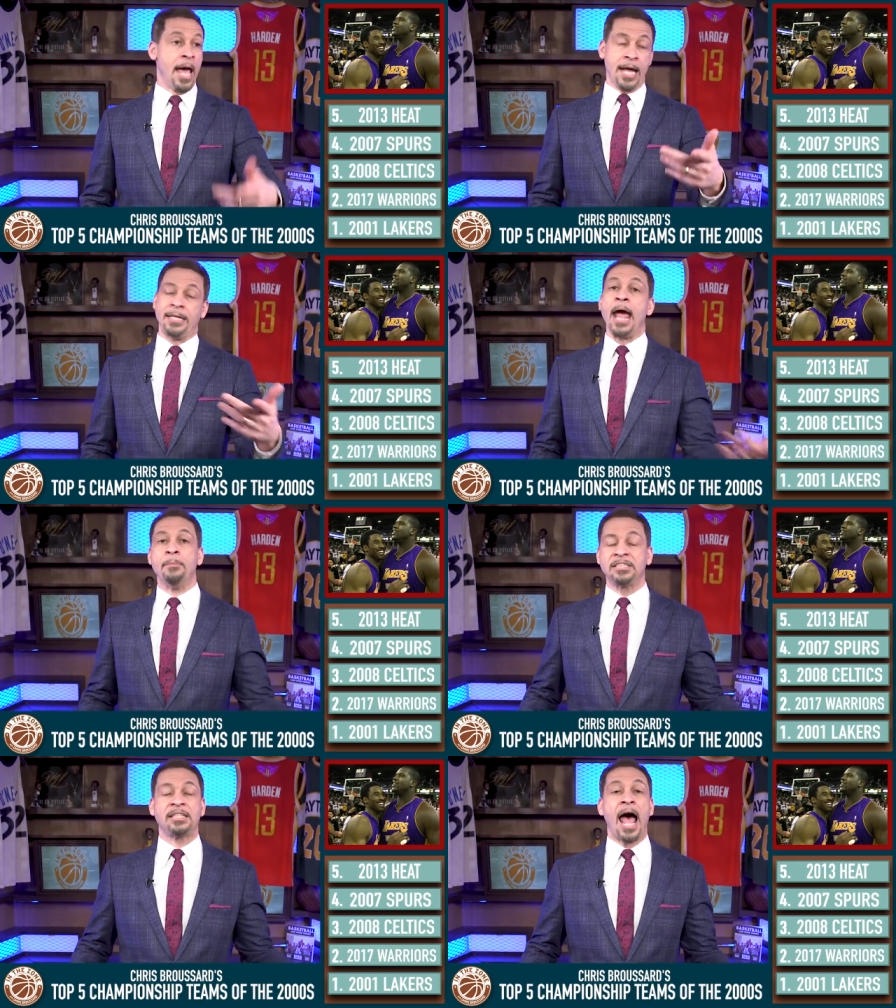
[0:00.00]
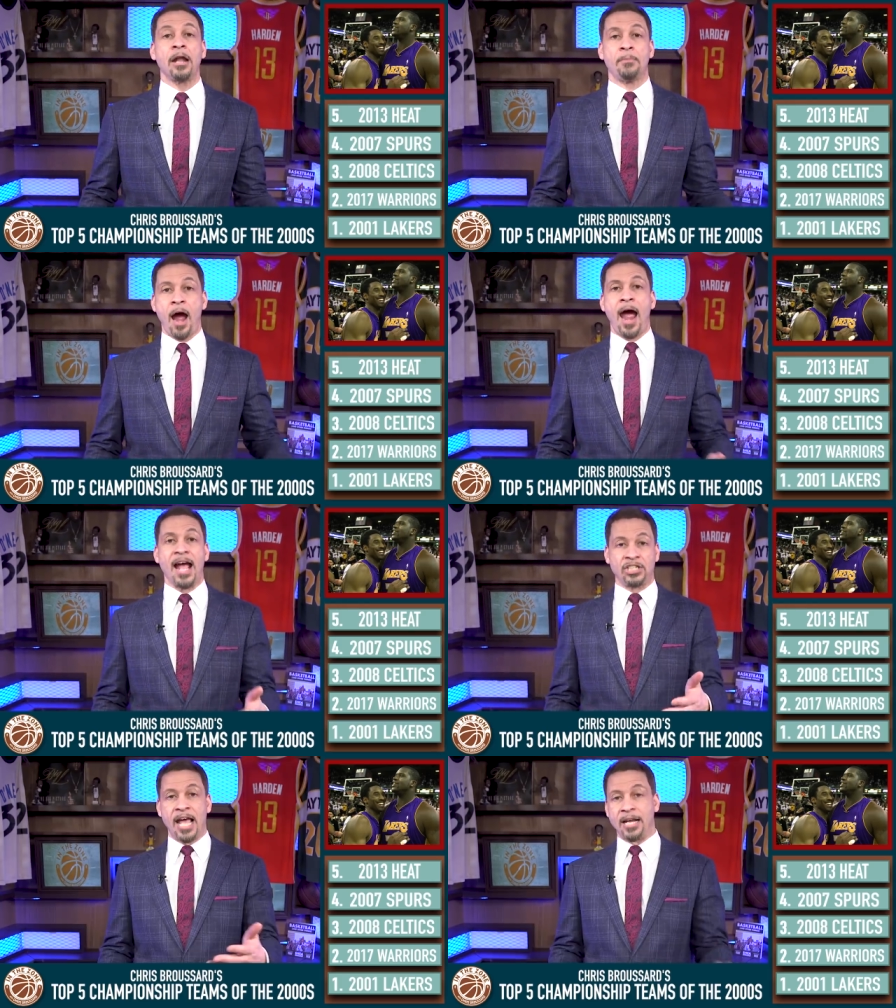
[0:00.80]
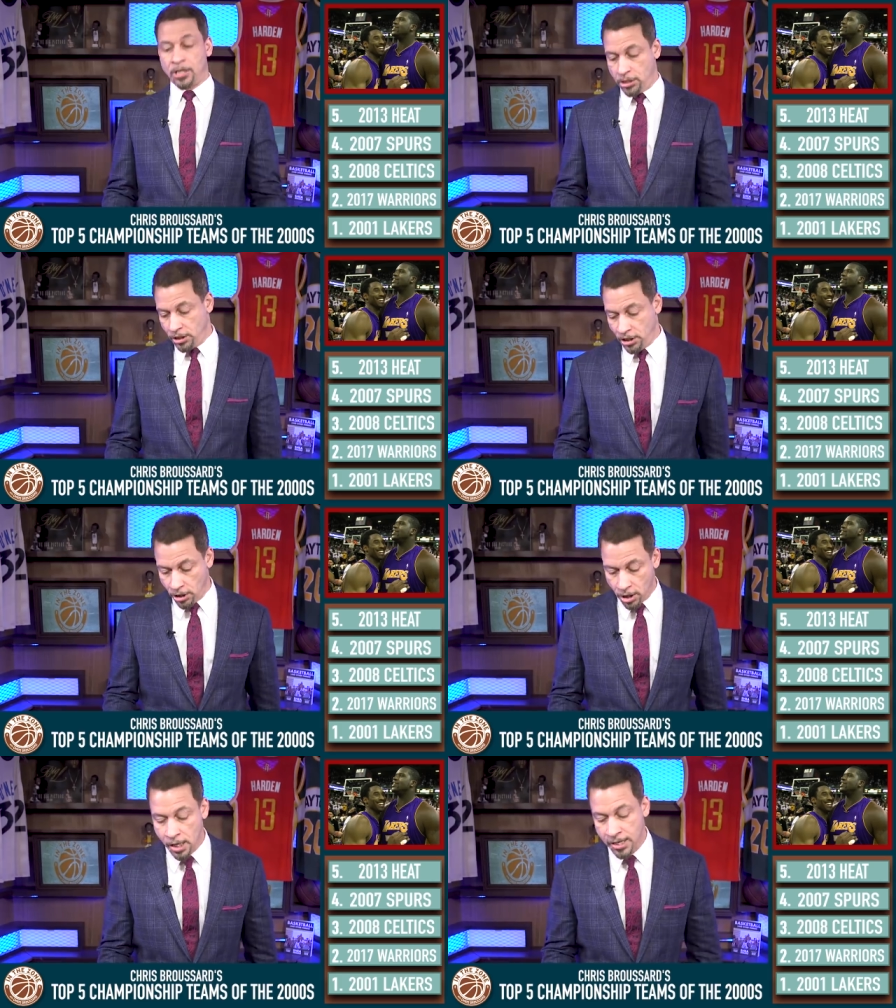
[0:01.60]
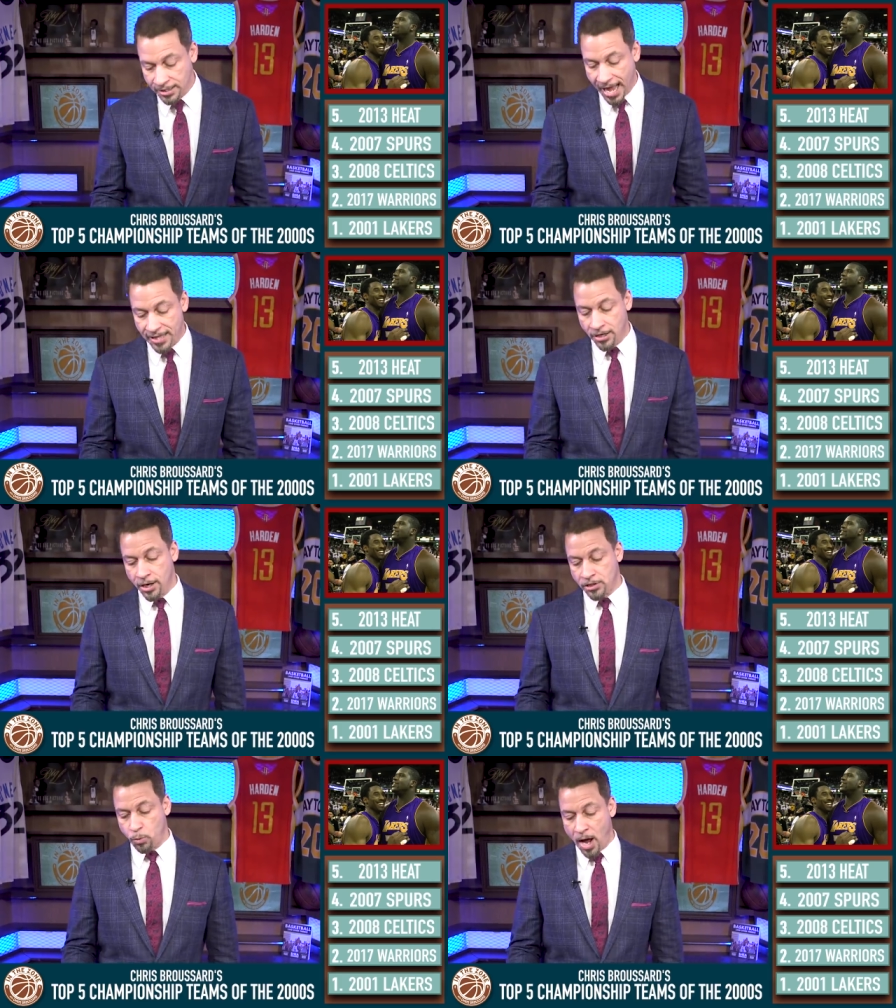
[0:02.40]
And Damon Stoudamire actually had a good year that year as